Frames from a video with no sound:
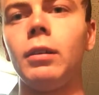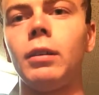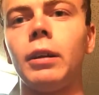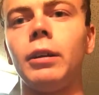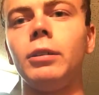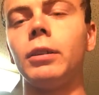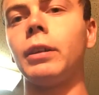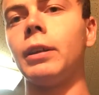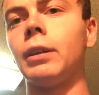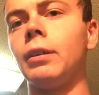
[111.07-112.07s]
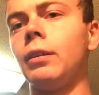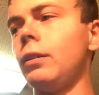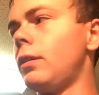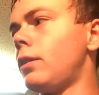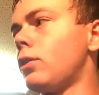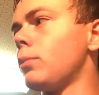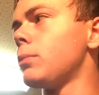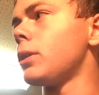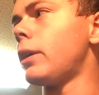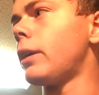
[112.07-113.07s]
I usually get an
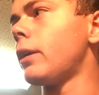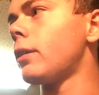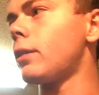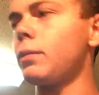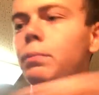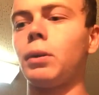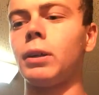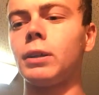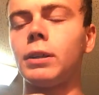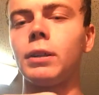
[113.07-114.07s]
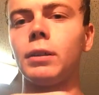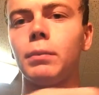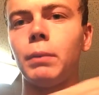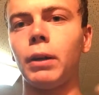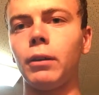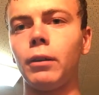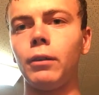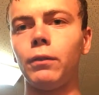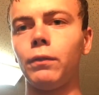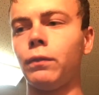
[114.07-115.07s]
arm's length plus about a
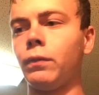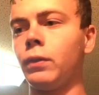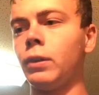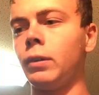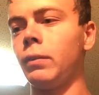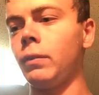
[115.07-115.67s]
foot.